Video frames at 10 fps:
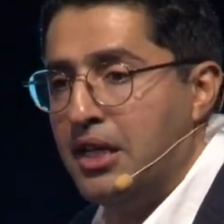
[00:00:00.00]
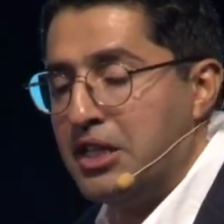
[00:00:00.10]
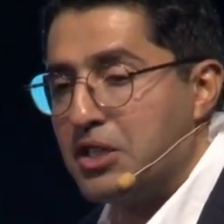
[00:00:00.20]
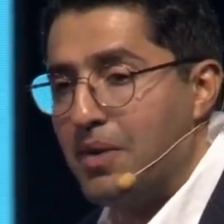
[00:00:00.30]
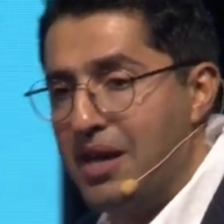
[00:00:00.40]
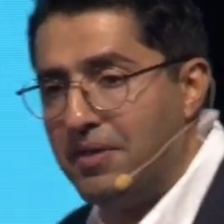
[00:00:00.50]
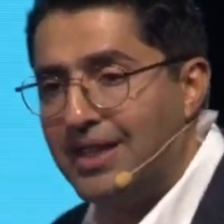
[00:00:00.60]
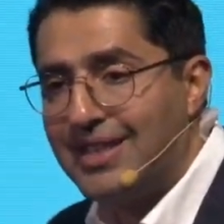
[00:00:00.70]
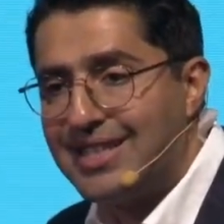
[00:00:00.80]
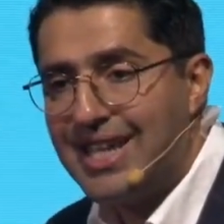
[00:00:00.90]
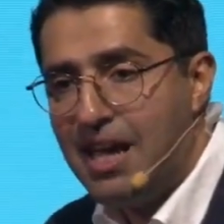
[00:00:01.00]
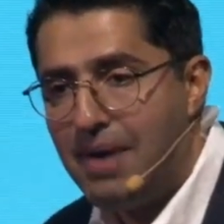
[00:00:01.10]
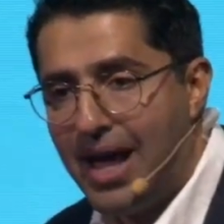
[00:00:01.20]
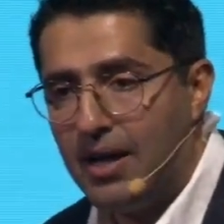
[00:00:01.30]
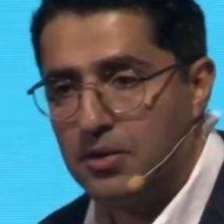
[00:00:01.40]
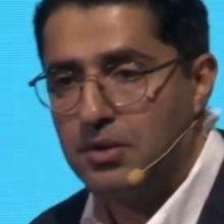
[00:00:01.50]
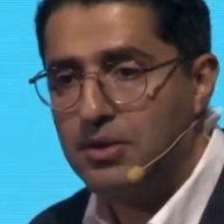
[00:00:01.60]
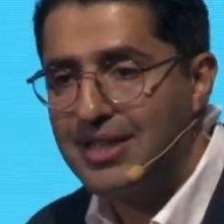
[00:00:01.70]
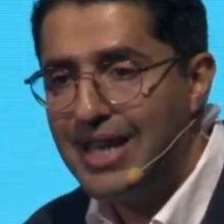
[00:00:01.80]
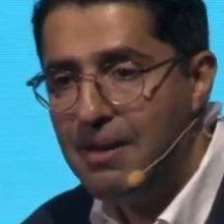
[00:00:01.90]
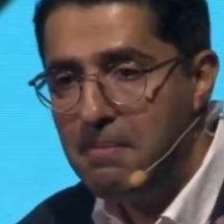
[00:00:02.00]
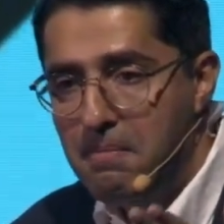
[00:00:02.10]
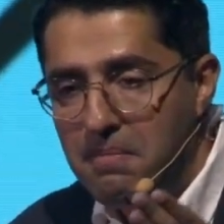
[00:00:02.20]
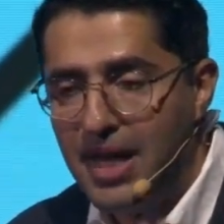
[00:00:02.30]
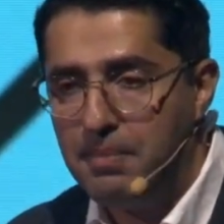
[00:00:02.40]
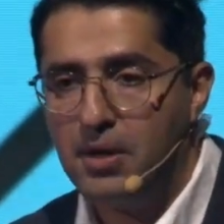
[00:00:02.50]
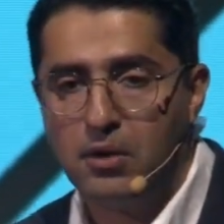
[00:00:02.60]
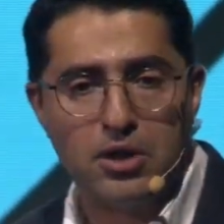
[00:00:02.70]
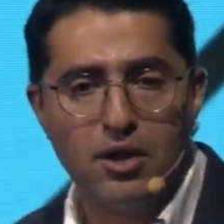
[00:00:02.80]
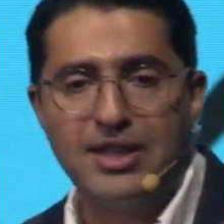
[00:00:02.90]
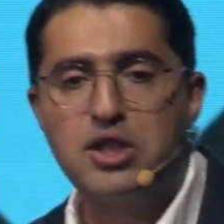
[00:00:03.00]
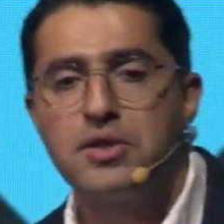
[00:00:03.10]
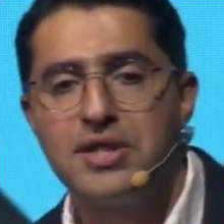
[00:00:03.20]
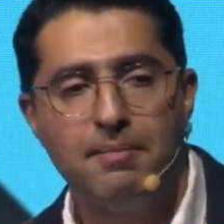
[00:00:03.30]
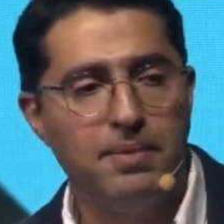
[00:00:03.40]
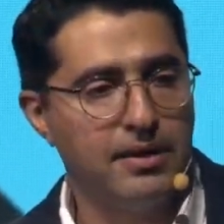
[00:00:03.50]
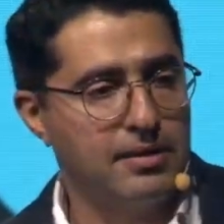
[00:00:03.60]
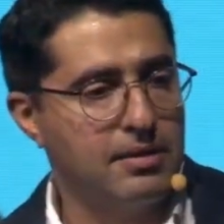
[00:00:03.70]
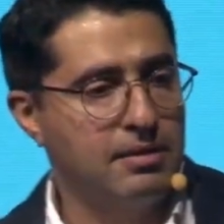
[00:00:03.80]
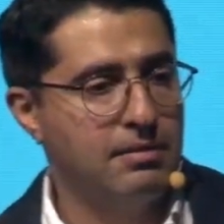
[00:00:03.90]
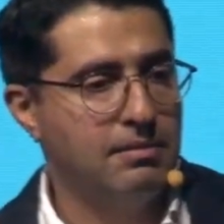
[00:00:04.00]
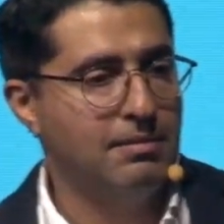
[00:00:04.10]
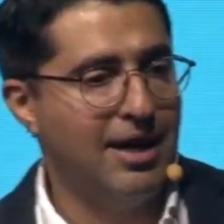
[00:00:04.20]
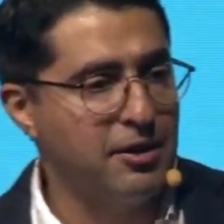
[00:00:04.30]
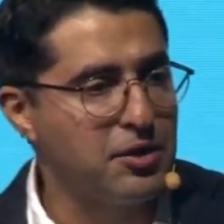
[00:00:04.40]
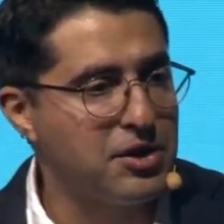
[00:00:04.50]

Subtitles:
So even in the same house, in the same neighborhood, look at your siblings. Are you the